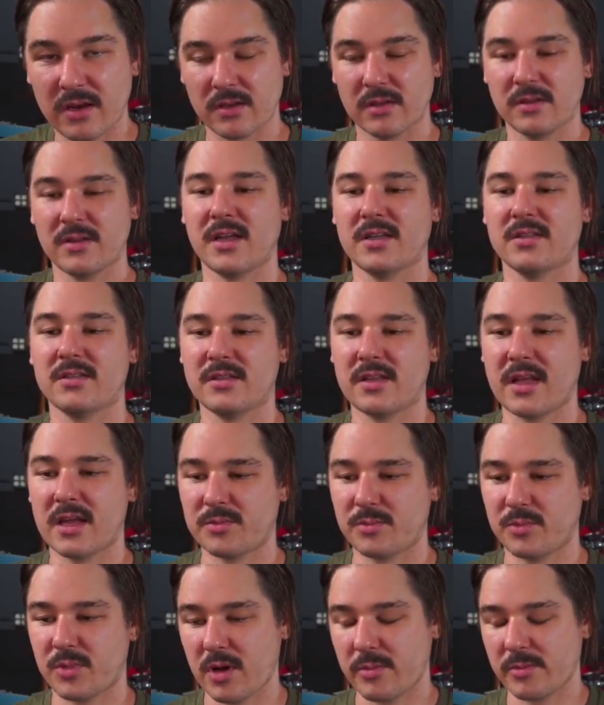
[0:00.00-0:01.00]
That's that
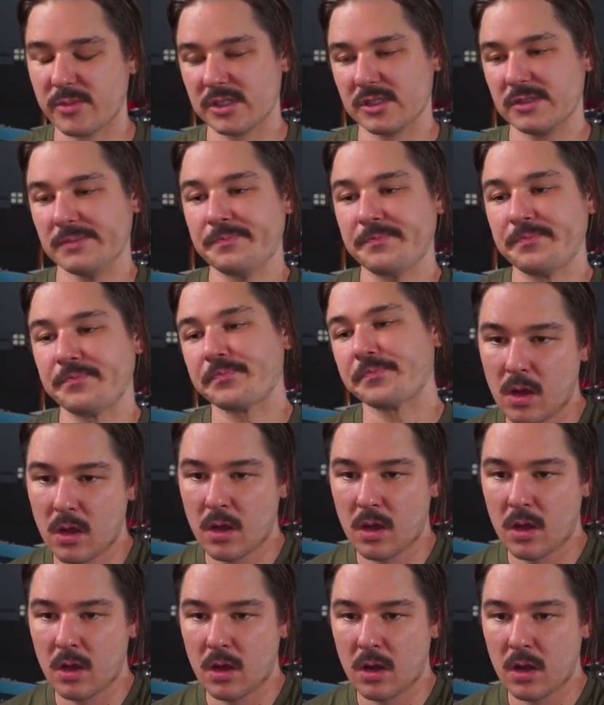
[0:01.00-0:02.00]
promise.
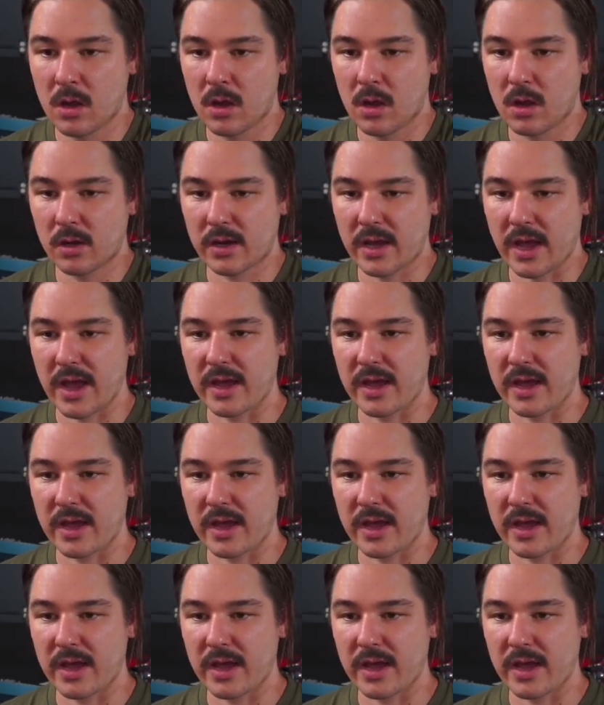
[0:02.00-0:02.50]
Okay,